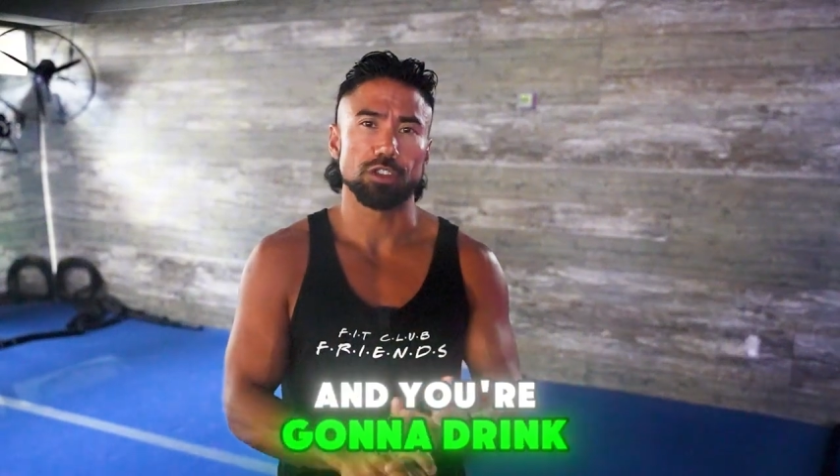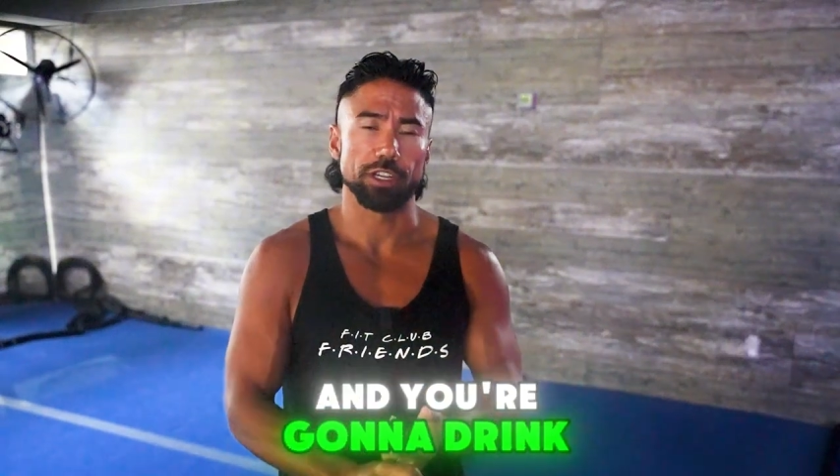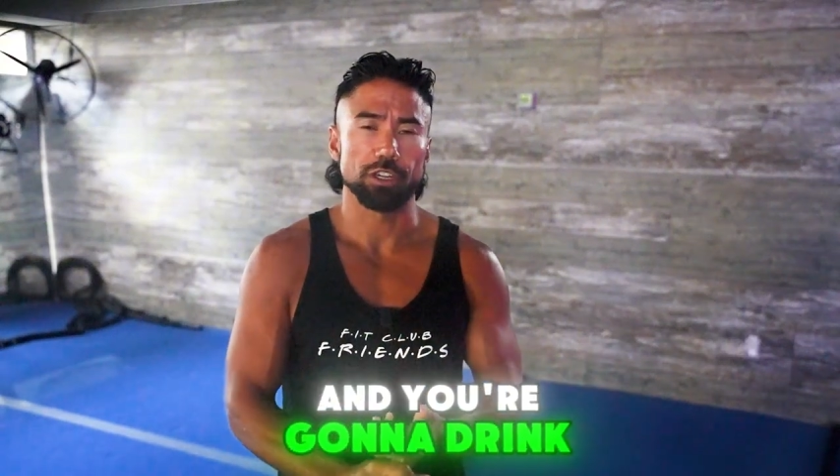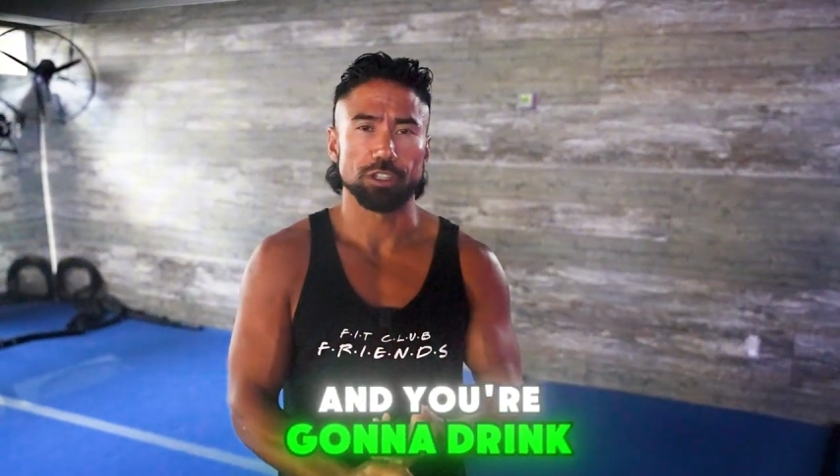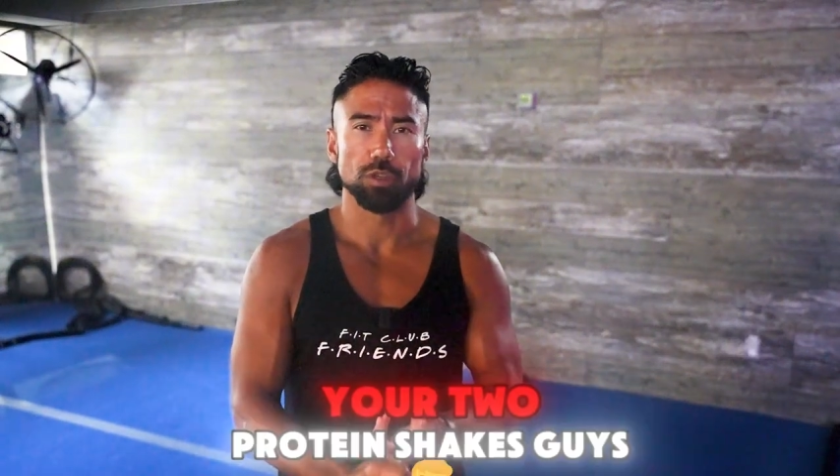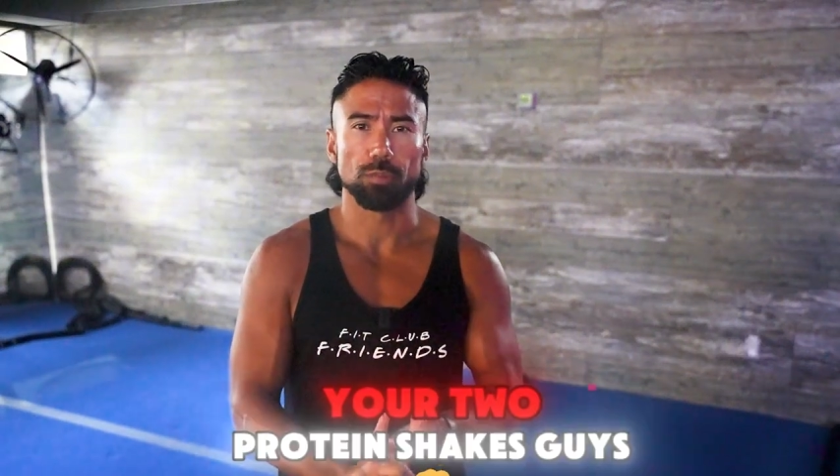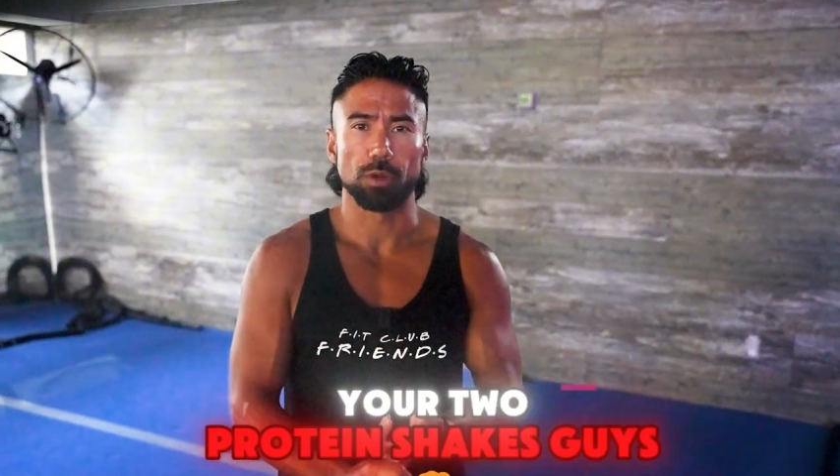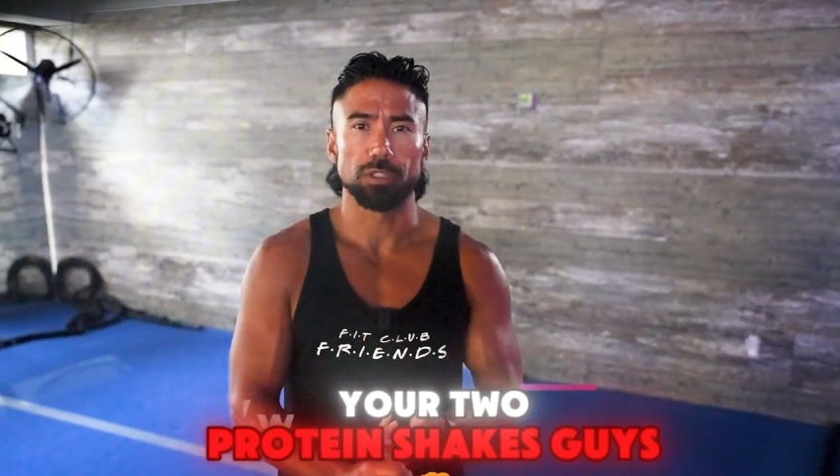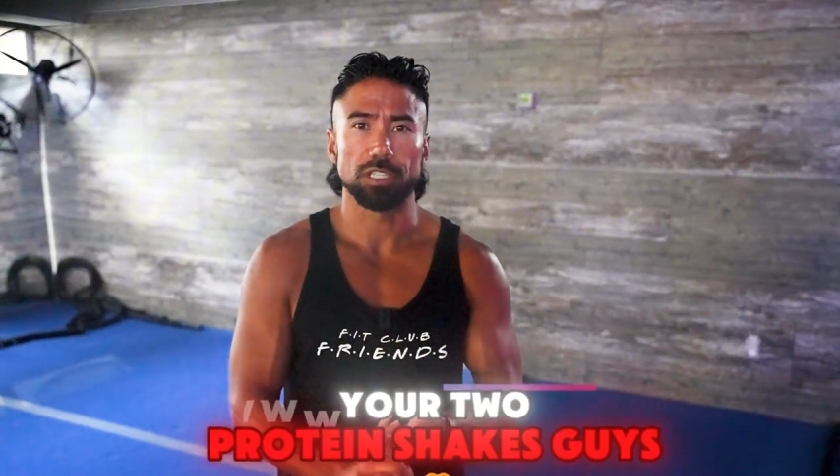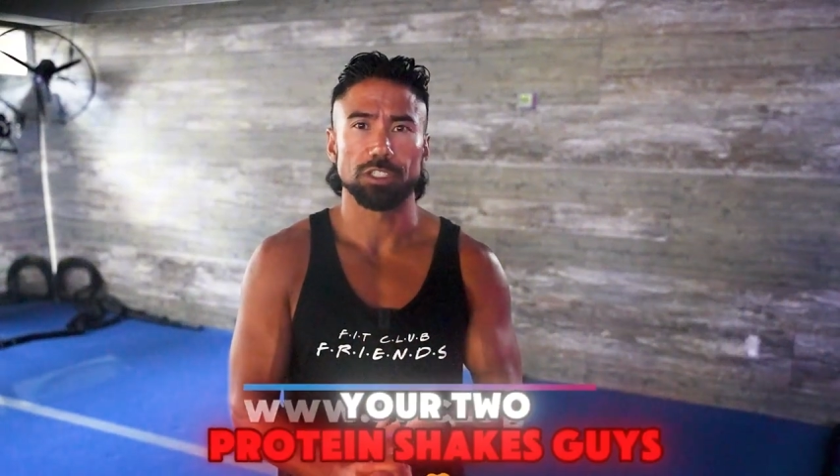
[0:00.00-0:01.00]
drink your two
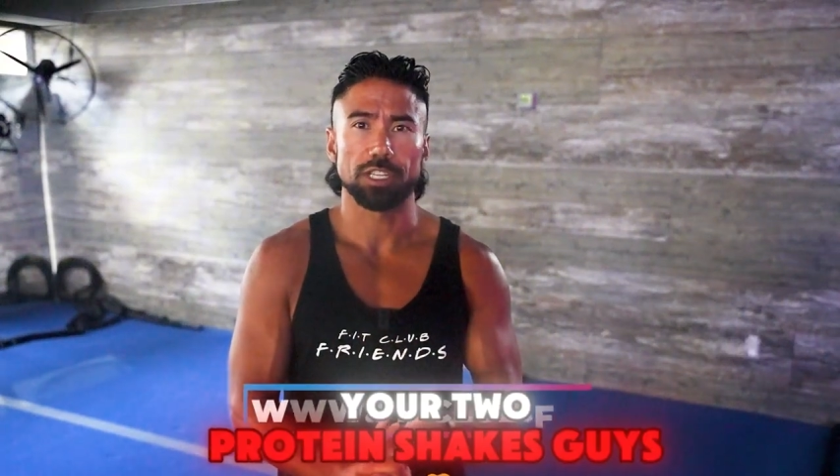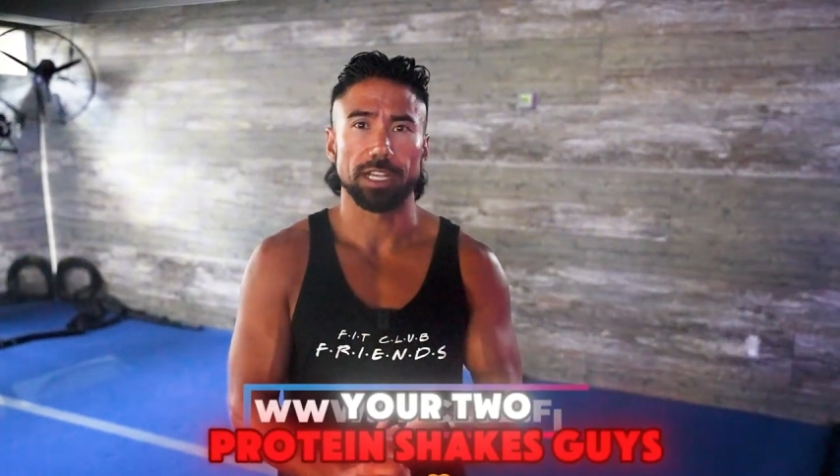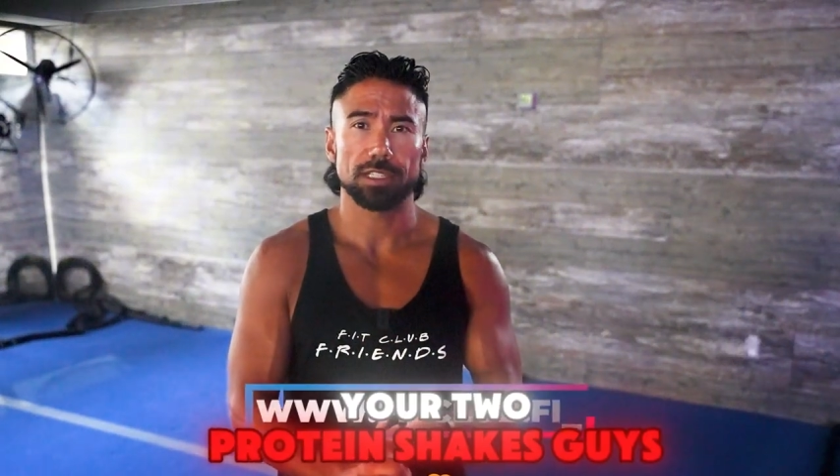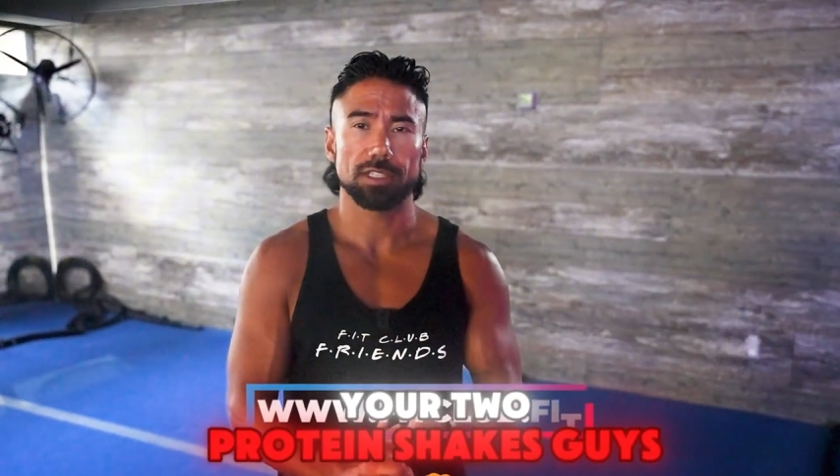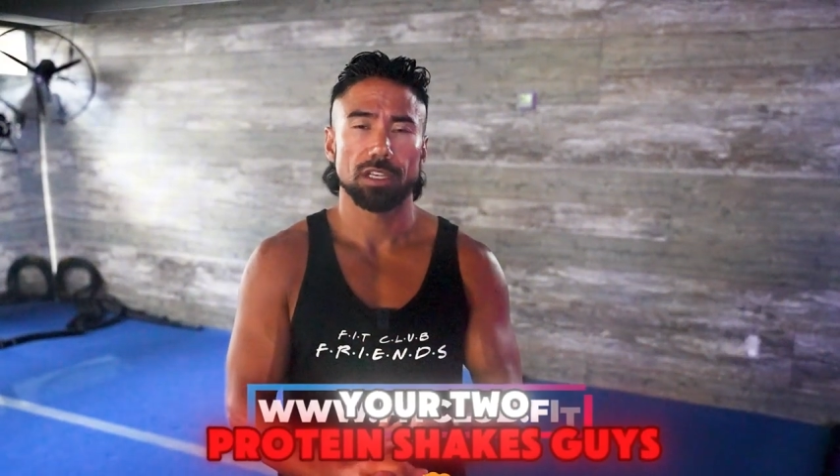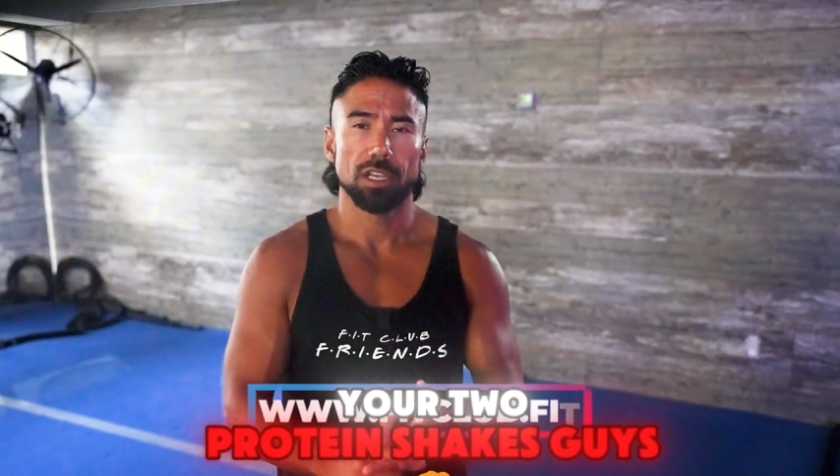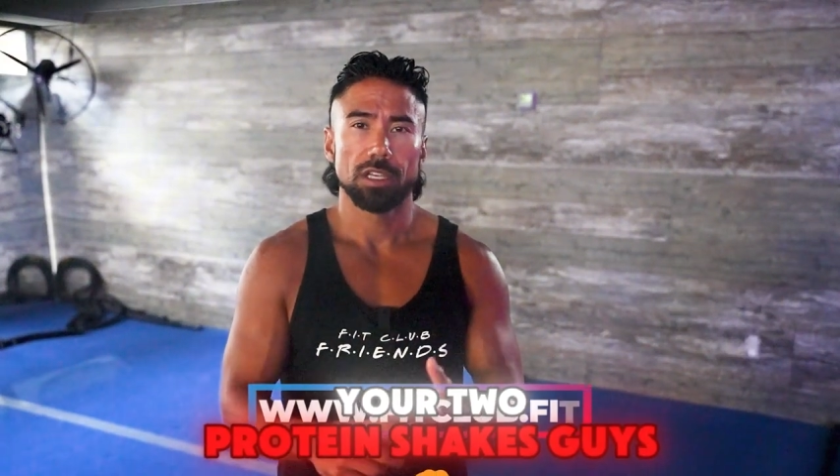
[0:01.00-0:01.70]
protein shakes.